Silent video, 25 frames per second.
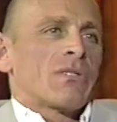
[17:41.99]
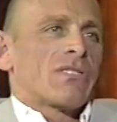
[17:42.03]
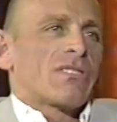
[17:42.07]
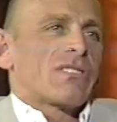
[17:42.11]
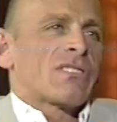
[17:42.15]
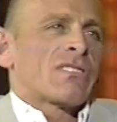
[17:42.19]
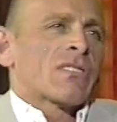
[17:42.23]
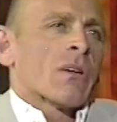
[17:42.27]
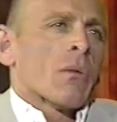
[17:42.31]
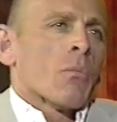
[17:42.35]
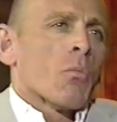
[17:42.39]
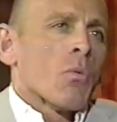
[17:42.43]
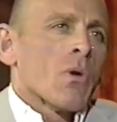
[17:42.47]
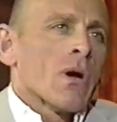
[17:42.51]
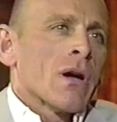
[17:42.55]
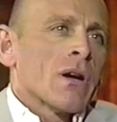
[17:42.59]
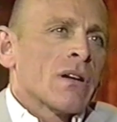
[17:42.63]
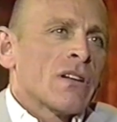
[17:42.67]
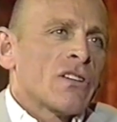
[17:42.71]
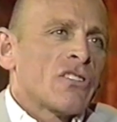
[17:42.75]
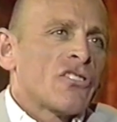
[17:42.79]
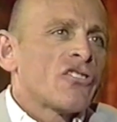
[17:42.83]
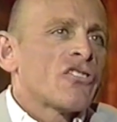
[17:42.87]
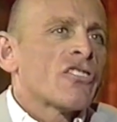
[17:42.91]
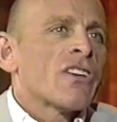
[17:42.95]
was
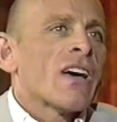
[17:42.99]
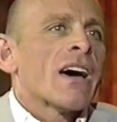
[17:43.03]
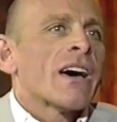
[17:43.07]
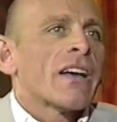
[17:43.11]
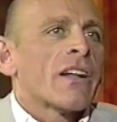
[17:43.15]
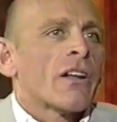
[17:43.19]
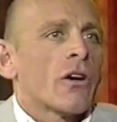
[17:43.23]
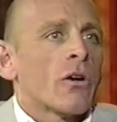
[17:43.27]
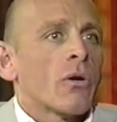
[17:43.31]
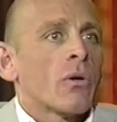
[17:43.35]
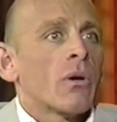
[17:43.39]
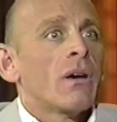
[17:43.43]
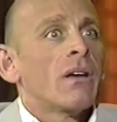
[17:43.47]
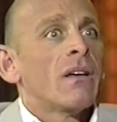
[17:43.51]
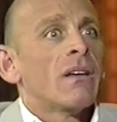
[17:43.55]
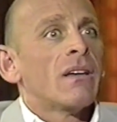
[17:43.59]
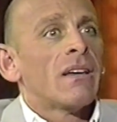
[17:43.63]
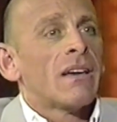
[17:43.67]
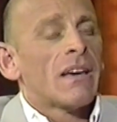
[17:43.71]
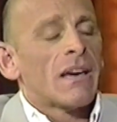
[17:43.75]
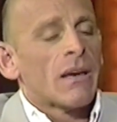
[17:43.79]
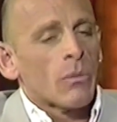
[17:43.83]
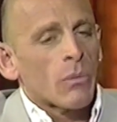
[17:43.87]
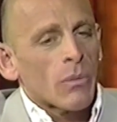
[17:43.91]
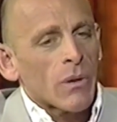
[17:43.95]
somewhere in shadow.
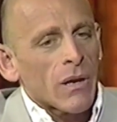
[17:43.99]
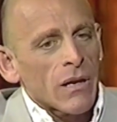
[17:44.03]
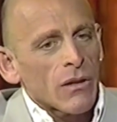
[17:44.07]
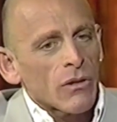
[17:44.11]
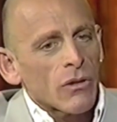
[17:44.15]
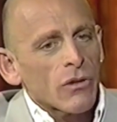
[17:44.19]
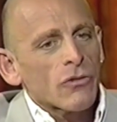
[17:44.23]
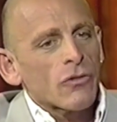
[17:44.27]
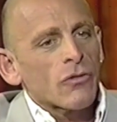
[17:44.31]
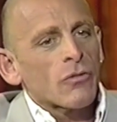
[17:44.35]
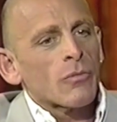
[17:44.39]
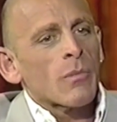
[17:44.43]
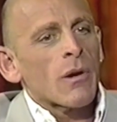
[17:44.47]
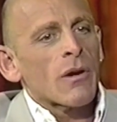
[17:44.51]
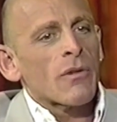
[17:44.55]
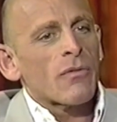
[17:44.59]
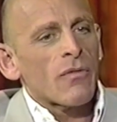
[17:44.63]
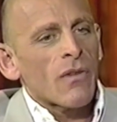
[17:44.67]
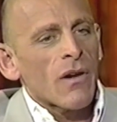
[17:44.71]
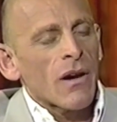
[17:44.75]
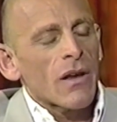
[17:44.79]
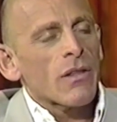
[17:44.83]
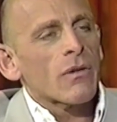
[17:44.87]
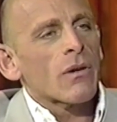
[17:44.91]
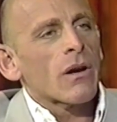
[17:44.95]
And when I looked for my
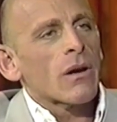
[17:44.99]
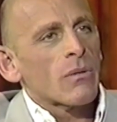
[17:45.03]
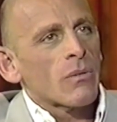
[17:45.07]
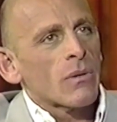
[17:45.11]
father,